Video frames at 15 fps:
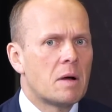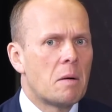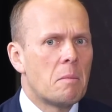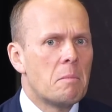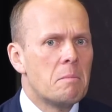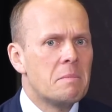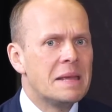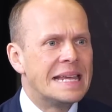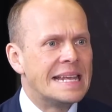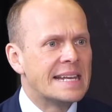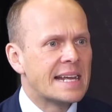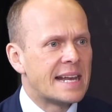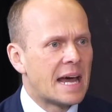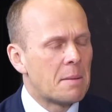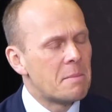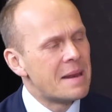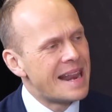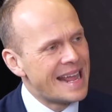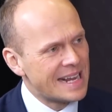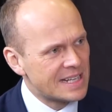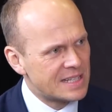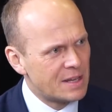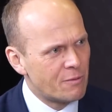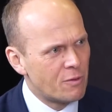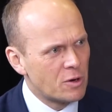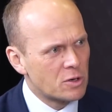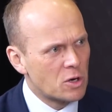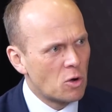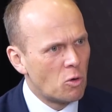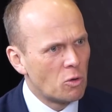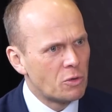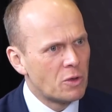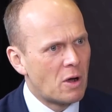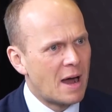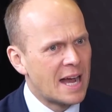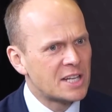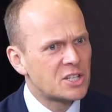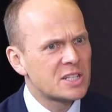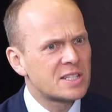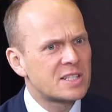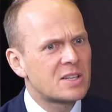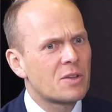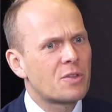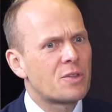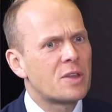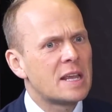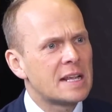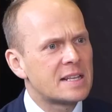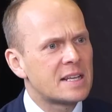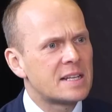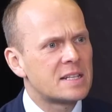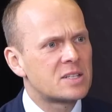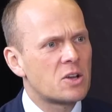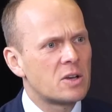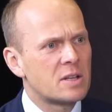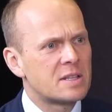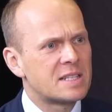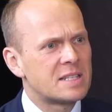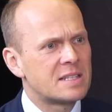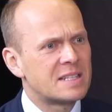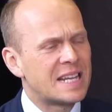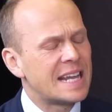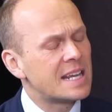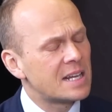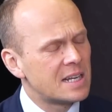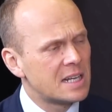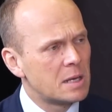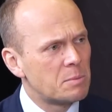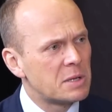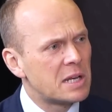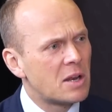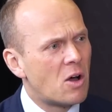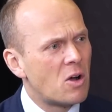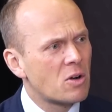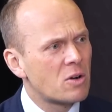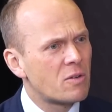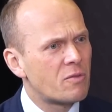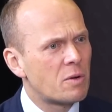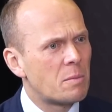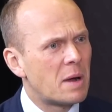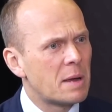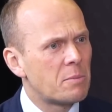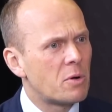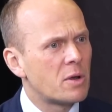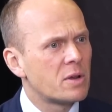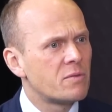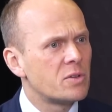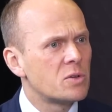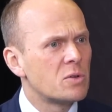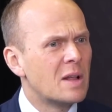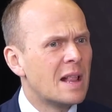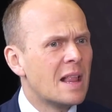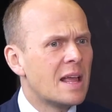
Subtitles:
mean that I'm negative on gold now. I just think that it's going to take a little bit longer from my point of view.